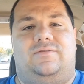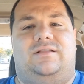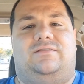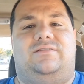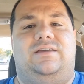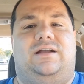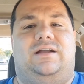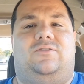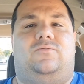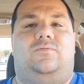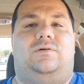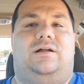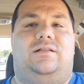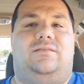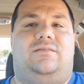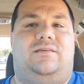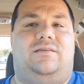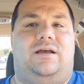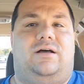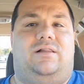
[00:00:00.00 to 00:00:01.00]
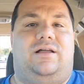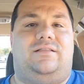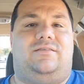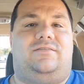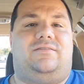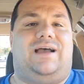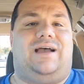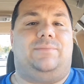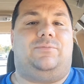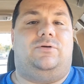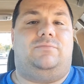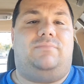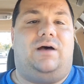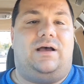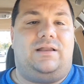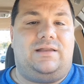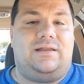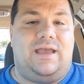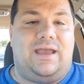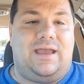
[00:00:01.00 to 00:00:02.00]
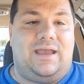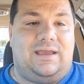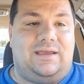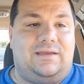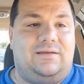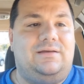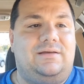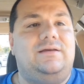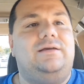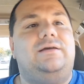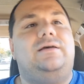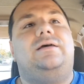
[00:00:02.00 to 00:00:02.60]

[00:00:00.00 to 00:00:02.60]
and the tickets went on sale on Cyber Monday,